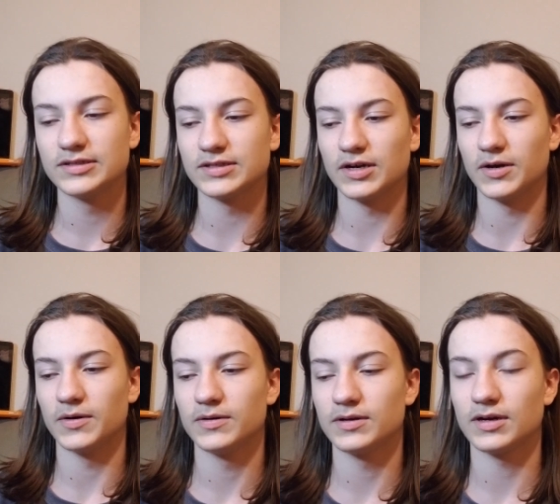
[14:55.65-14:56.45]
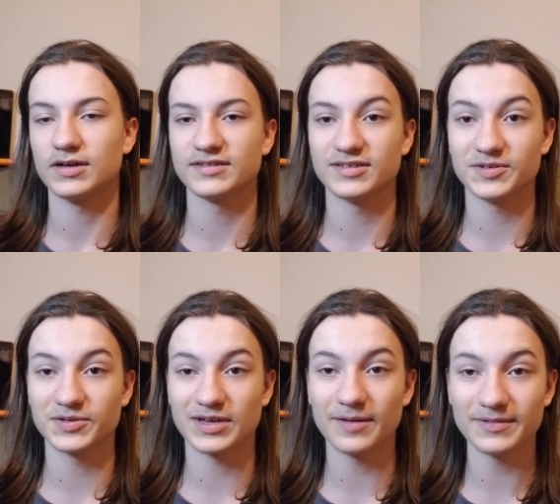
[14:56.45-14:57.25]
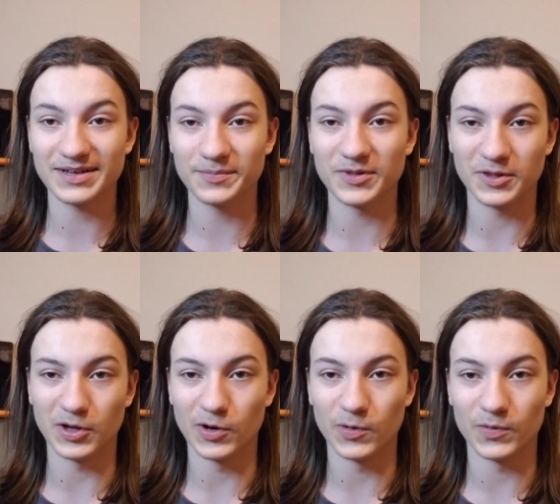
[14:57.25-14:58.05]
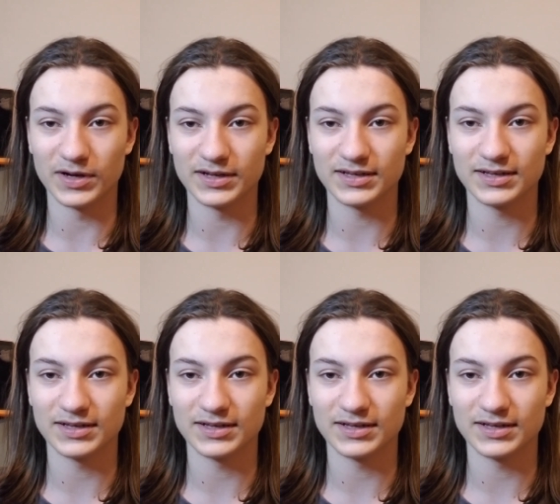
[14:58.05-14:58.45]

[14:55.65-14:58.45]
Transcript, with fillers: So, also comment down below what